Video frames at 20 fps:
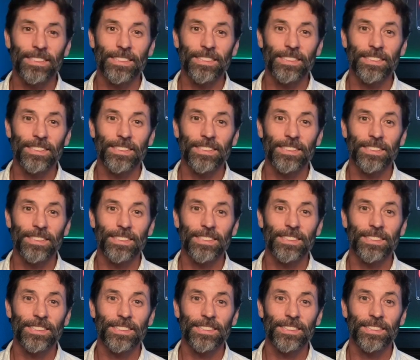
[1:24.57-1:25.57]

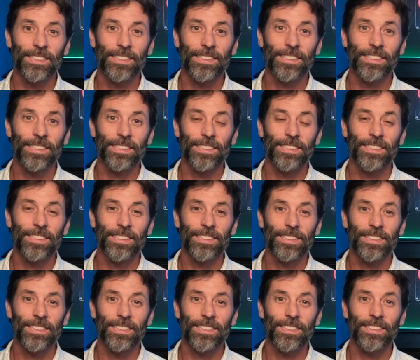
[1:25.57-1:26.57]

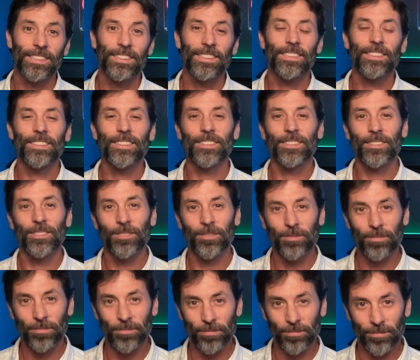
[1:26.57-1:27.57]

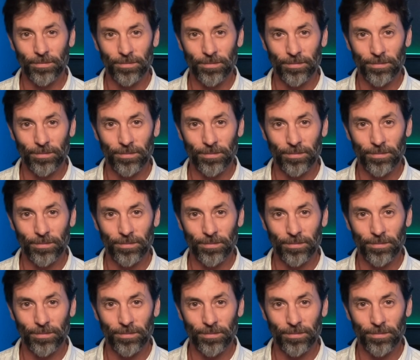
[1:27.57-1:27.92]
The person shown says nothing.